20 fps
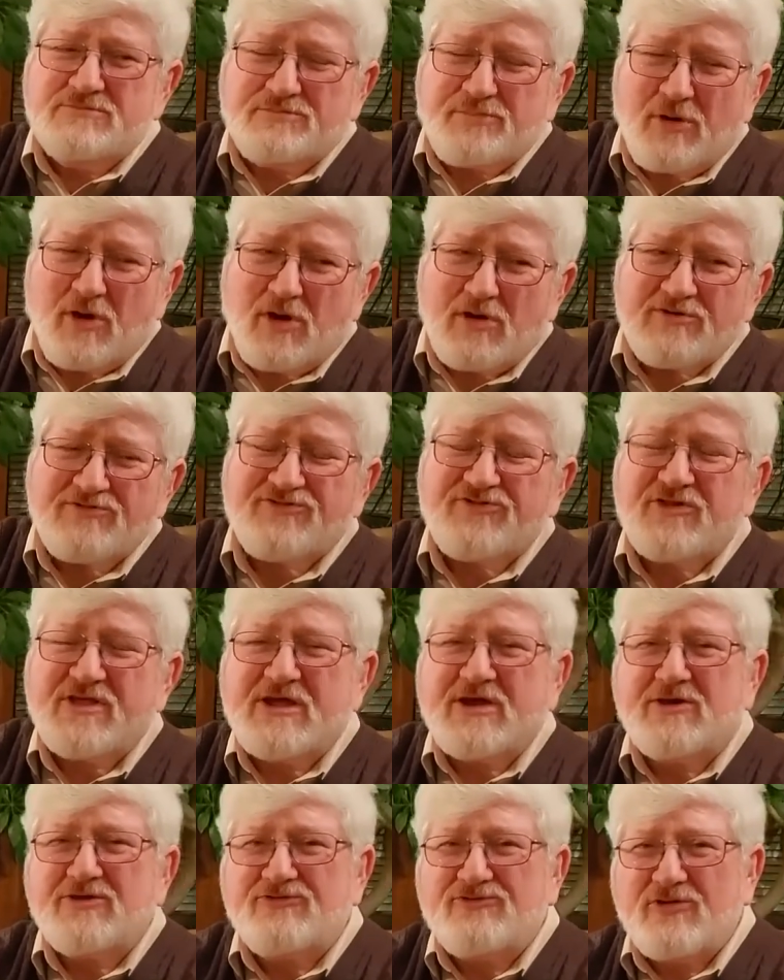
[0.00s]
partially
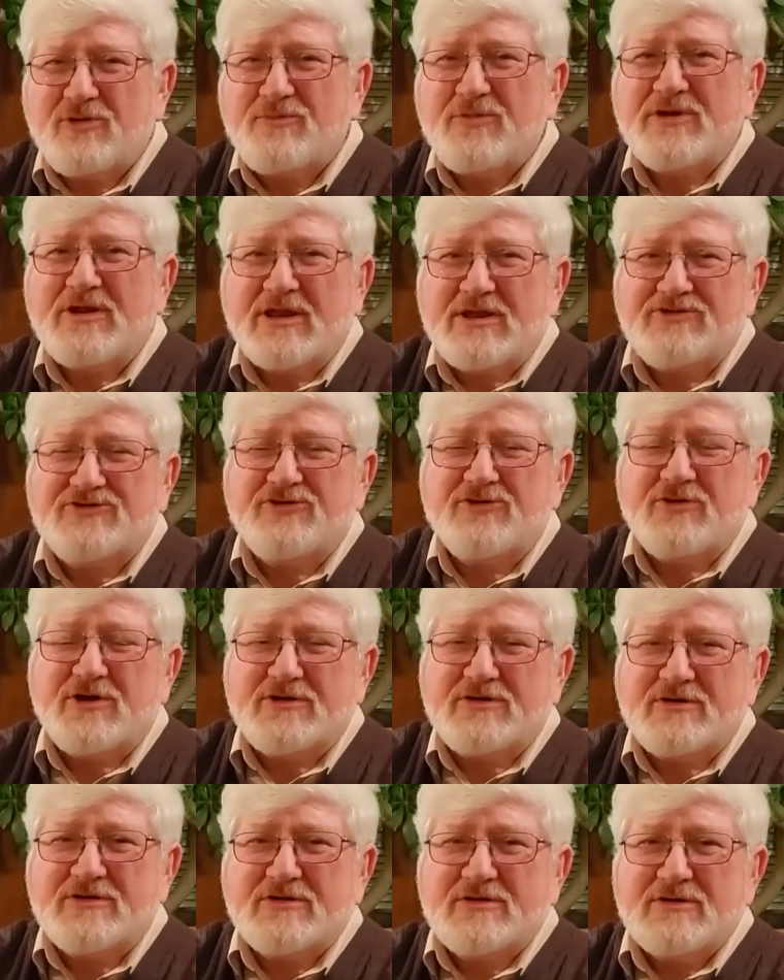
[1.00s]
contributing to
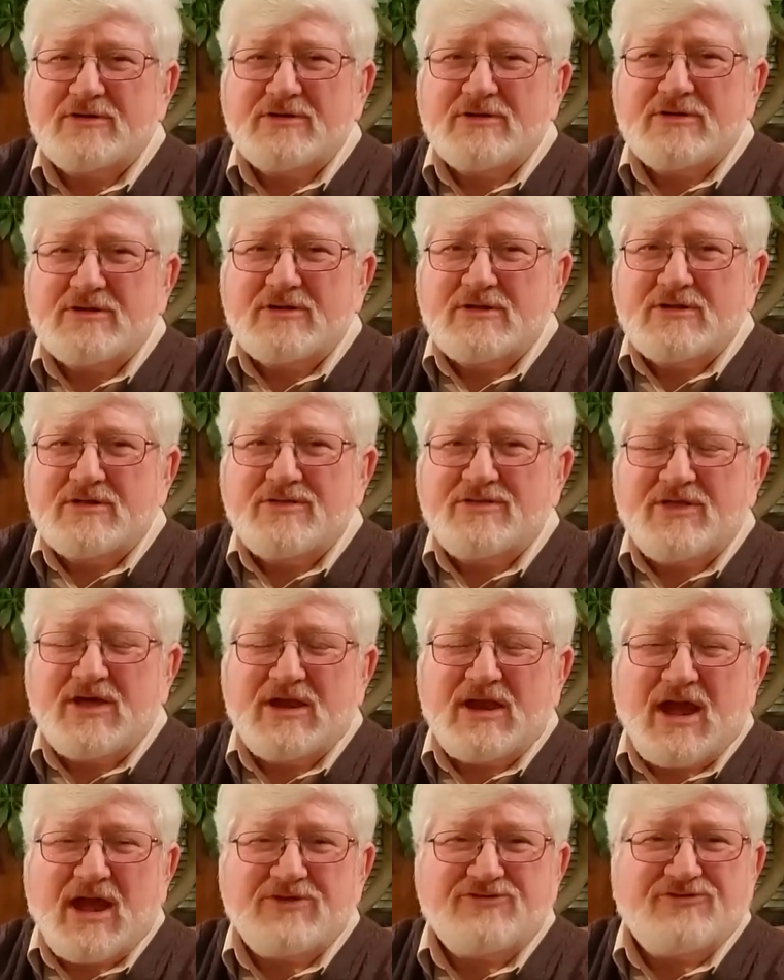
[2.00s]
it,
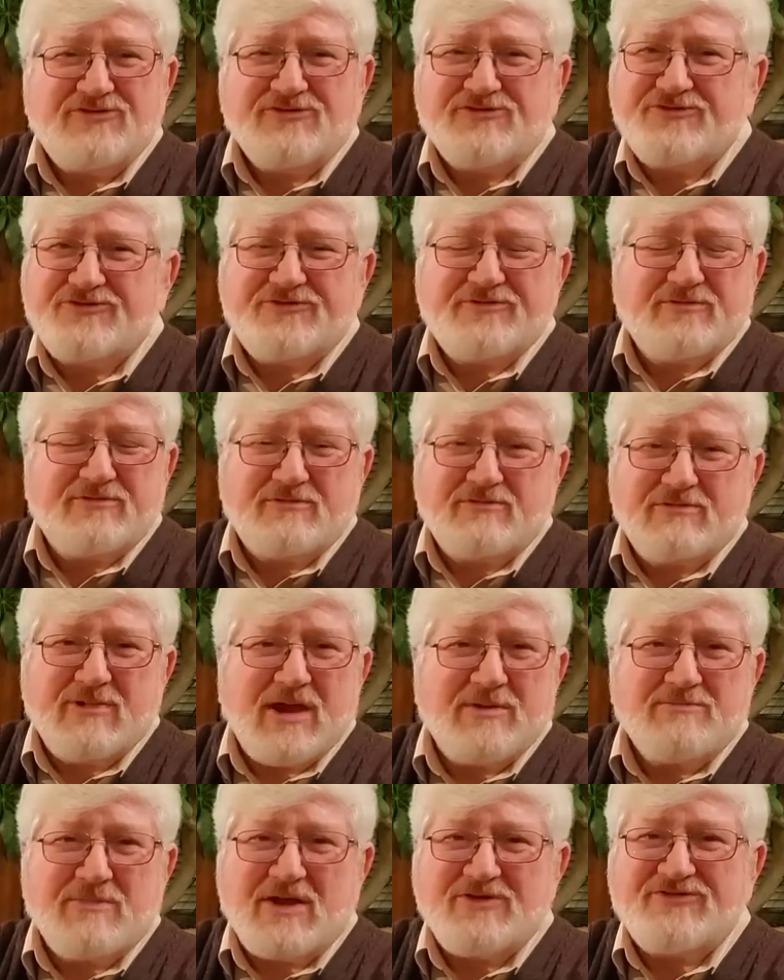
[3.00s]
that I just
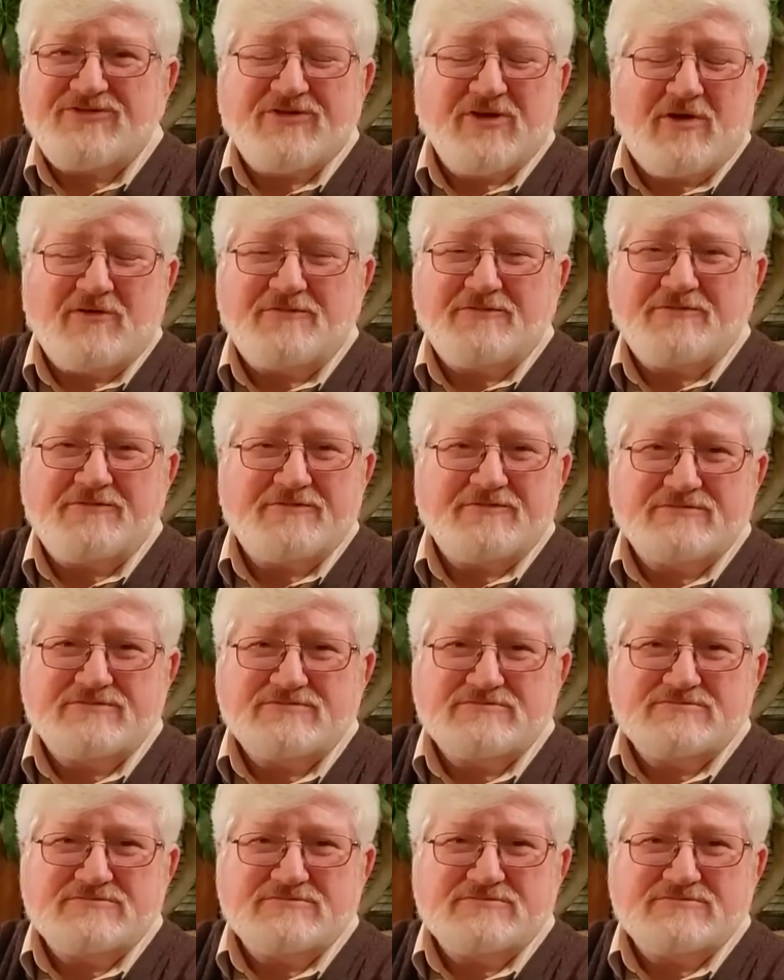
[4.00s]
ran myself